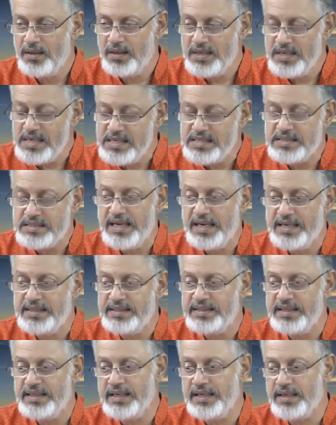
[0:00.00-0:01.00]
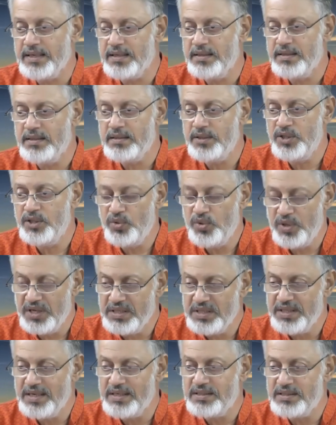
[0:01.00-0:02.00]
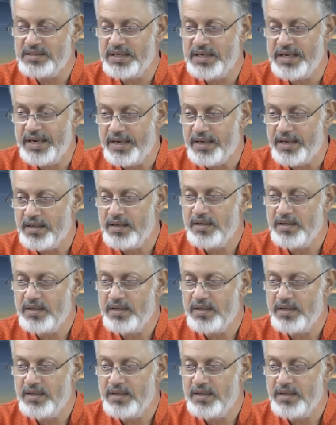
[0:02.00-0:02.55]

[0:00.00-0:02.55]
is dancing during that state